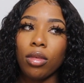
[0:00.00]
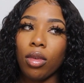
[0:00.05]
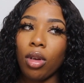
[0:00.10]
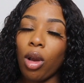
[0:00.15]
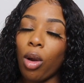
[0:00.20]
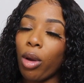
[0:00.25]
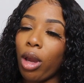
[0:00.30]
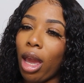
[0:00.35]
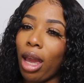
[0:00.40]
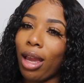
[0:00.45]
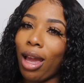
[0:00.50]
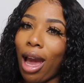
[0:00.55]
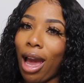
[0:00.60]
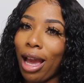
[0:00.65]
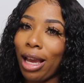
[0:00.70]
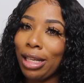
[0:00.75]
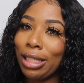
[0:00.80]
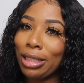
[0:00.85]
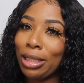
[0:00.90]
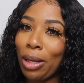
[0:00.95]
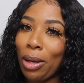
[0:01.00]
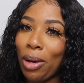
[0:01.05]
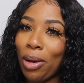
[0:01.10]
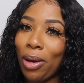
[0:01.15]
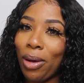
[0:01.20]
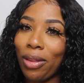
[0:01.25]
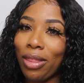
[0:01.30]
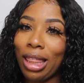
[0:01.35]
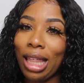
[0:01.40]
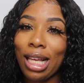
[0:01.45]
Okay guys,
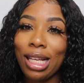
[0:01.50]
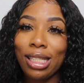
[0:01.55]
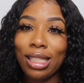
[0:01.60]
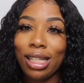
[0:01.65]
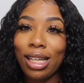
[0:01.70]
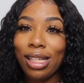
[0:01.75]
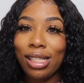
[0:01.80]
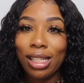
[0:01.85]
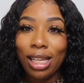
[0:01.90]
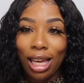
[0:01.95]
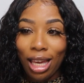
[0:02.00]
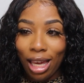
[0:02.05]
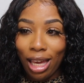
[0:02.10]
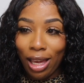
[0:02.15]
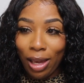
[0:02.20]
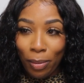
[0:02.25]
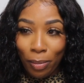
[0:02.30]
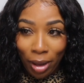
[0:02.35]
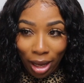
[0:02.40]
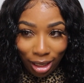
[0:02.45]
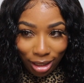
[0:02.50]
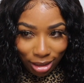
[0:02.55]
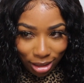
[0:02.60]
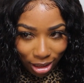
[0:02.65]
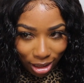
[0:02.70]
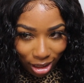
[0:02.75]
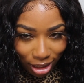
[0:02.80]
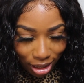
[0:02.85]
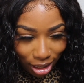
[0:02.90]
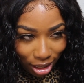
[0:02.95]
so this is it
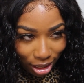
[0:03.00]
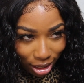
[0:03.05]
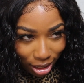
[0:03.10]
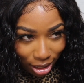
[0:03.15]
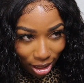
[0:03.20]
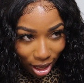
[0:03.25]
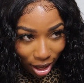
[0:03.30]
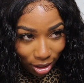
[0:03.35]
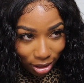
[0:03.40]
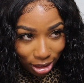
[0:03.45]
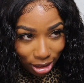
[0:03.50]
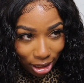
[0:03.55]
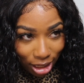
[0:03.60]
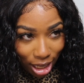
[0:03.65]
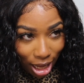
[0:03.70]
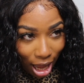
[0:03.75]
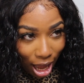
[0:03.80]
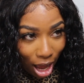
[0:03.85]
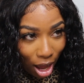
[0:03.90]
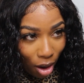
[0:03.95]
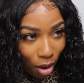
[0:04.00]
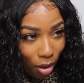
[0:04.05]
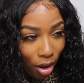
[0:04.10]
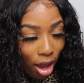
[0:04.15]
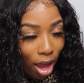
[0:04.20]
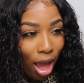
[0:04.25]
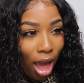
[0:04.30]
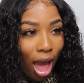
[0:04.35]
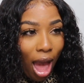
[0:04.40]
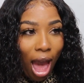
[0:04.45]
basically. Y'all see how
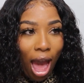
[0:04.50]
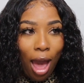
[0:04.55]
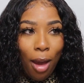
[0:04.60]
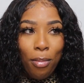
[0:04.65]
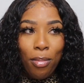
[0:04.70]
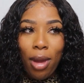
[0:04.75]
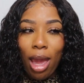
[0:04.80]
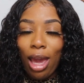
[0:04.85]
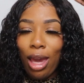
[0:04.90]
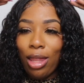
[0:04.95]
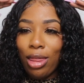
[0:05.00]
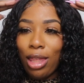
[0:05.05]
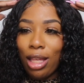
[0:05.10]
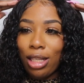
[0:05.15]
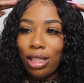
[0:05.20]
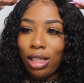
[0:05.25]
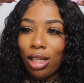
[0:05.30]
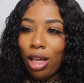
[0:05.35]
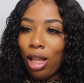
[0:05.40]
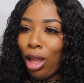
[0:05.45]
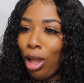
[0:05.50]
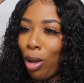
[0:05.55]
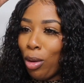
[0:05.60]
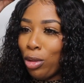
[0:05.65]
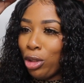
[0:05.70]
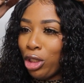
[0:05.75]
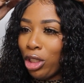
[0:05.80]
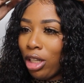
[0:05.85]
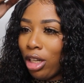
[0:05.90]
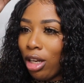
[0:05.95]
I made this
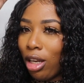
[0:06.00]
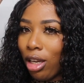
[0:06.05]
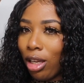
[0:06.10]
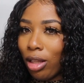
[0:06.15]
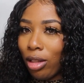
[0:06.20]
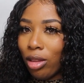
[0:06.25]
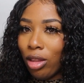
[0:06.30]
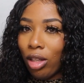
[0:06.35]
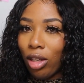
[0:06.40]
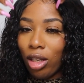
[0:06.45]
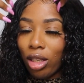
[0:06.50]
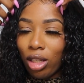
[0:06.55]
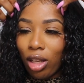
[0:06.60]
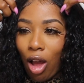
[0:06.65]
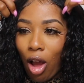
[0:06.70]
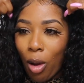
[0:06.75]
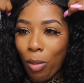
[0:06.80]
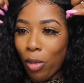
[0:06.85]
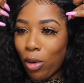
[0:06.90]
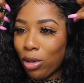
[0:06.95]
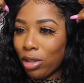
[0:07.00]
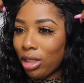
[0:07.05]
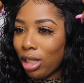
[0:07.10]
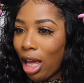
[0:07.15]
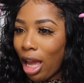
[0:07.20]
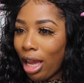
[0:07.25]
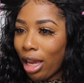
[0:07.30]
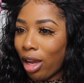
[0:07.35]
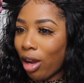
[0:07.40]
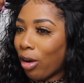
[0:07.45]
closure look almost
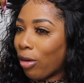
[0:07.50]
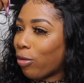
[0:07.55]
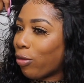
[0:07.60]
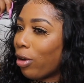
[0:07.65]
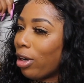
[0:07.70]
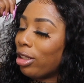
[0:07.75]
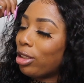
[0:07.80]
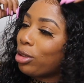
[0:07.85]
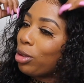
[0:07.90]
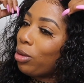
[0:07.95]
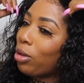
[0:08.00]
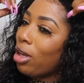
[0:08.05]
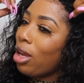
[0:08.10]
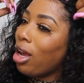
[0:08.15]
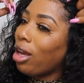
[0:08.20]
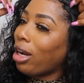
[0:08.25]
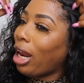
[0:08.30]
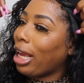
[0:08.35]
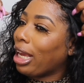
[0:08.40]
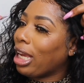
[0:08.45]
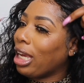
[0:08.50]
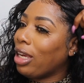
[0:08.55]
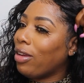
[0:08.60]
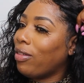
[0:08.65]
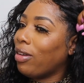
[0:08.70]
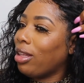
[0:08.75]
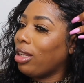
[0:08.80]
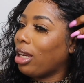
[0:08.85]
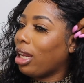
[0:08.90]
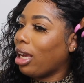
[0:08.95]
like a frontal, like
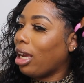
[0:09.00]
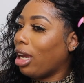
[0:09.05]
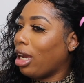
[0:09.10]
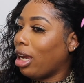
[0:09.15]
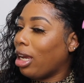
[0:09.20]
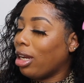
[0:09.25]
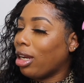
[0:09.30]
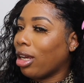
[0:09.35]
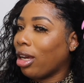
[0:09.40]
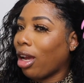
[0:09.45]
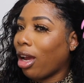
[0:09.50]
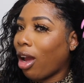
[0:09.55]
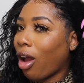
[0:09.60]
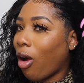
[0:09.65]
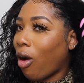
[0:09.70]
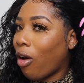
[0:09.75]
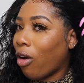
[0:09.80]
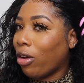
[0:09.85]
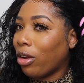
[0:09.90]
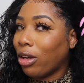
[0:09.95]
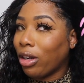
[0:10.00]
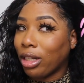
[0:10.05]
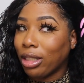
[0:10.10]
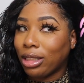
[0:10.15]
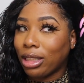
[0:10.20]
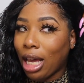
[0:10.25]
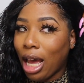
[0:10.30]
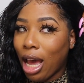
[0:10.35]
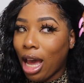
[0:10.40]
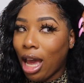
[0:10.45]
even then all on the
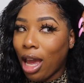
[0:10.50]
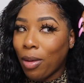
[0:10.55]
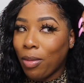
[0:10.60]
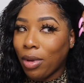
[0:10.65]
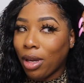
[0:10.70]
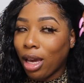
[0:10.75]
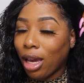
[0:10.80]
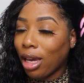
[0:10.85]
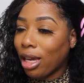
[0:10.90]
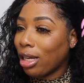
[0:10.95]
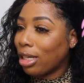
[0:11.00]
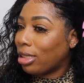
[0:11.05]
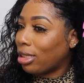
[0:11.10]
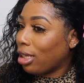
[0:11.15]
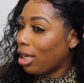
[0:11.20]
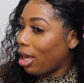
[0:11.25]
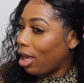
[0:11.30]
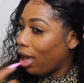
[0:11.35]
side, because